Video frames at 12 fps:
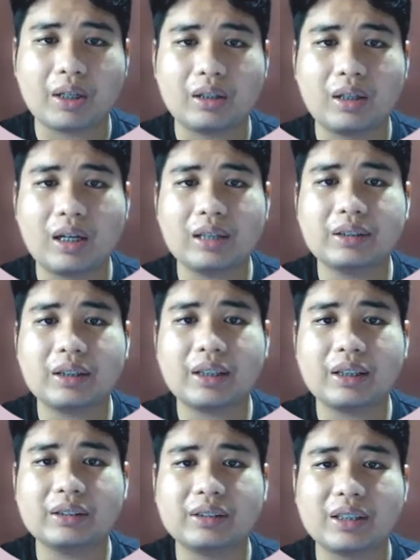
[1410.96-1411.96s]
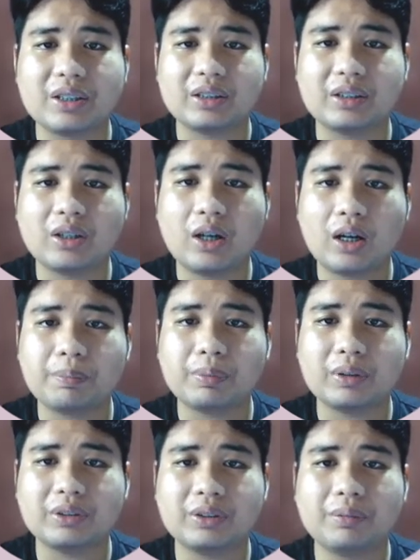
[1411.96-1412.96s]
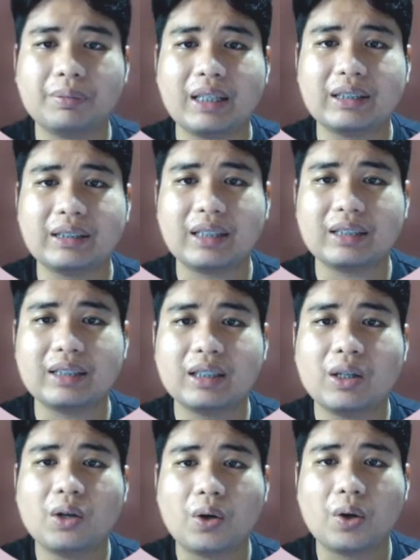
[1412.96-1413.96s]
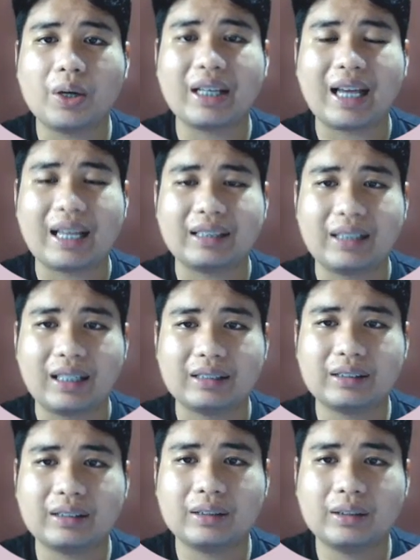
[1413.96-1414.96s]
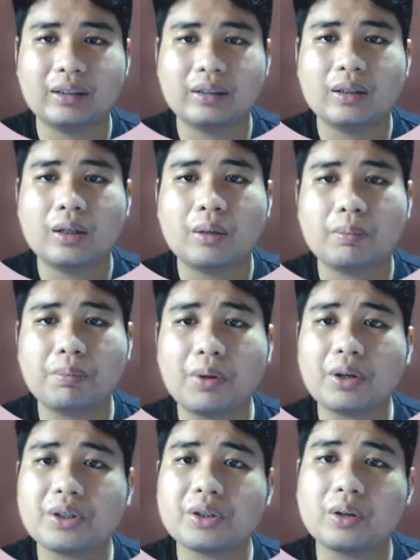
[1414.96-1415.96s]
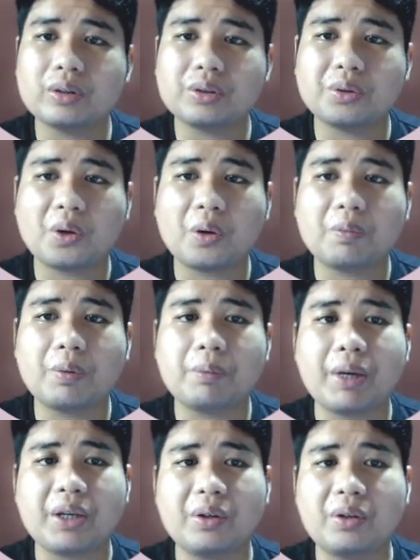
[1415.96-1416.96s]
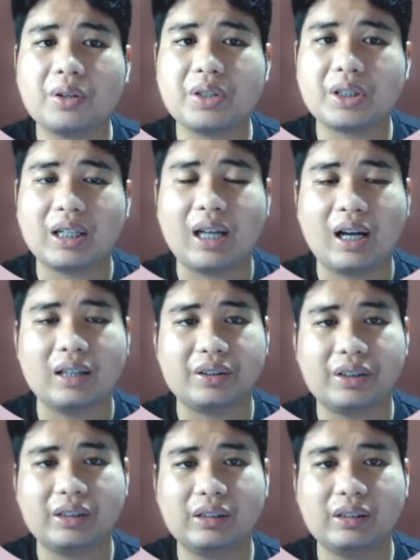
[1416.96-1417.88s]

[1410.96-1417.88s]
to chemical hazards such as harmful substances or gases. BOSH also cover biological